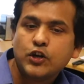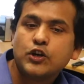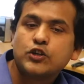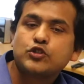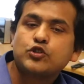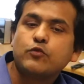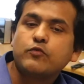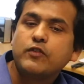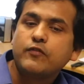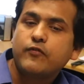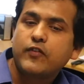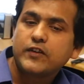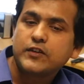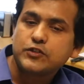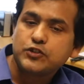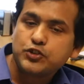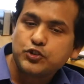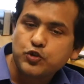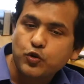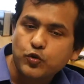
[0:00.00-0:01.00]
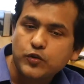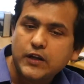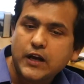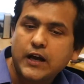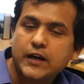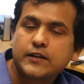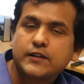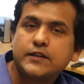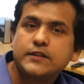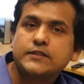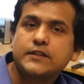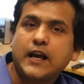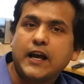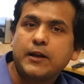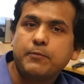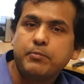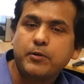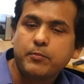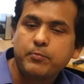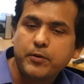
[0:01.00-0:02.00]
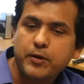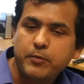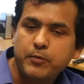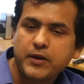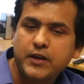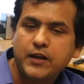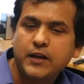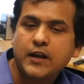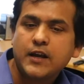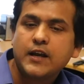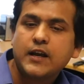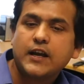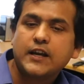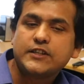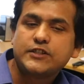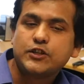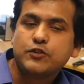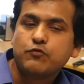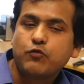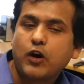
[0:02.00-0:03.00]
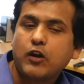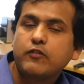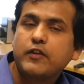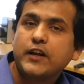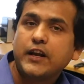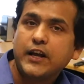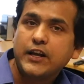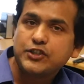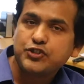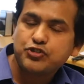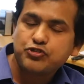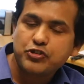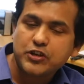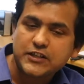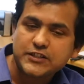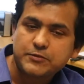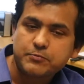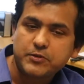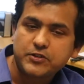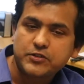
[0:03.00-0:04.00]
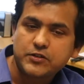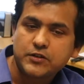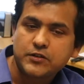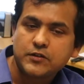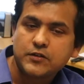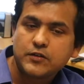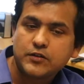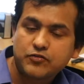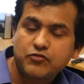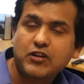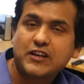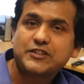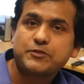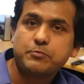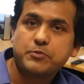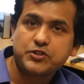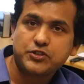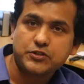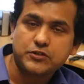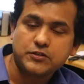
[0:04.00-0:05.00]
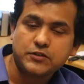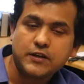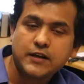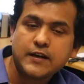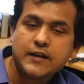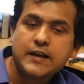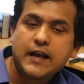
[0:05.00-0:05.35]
So we further show that these NPPB is involved in itch transmission